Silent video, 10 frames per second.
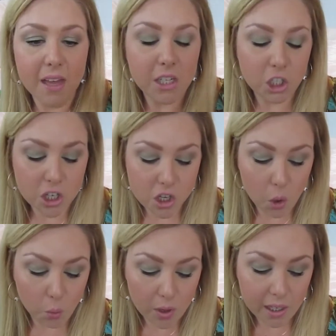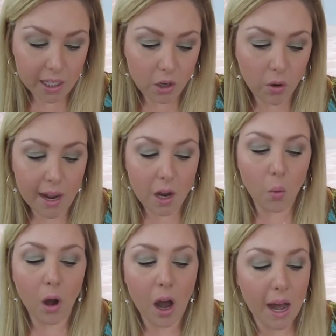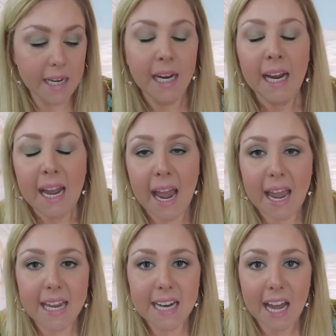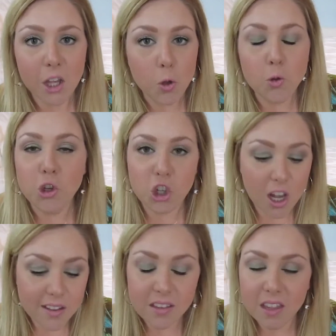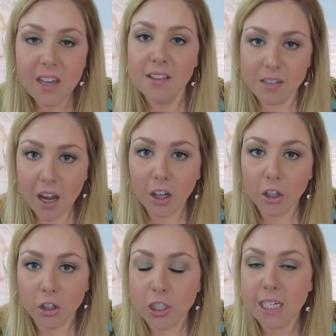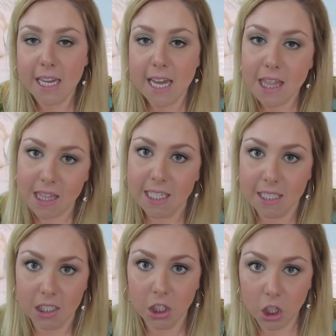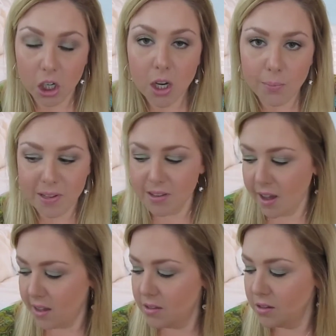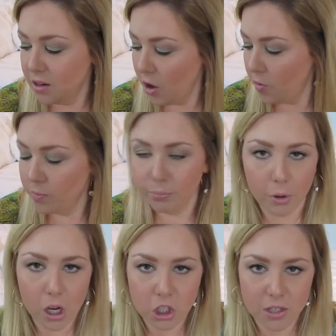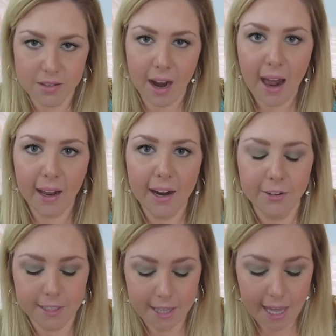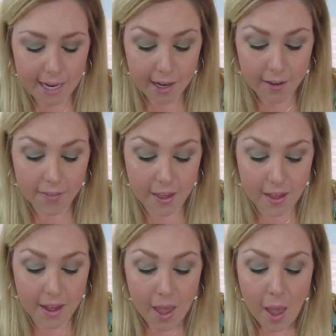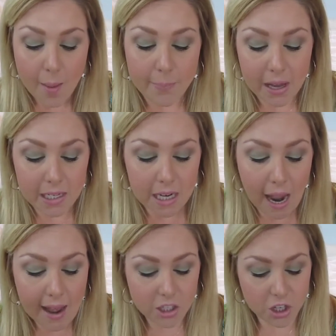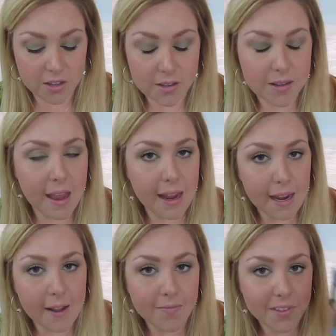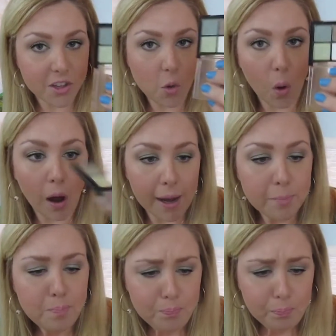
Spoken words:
it's just a really great quad. And I used just these colors to get this look. Besides, you know, brushes and eyeliners and that kind of thing. But I just stay in this quad.